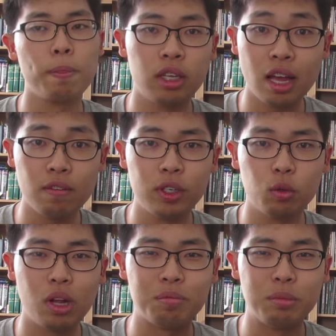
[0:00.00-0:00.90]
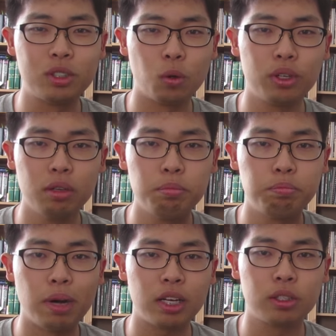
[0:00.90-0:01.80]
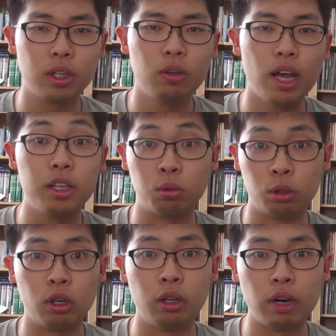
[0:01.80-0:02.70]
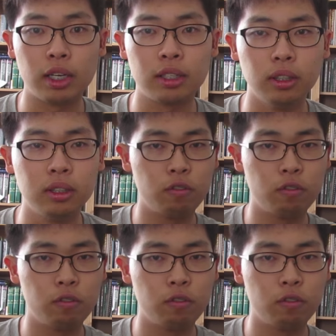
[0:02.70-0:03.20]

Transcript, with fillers: And that video will have Midoriya, Bakugo, and Uraraka.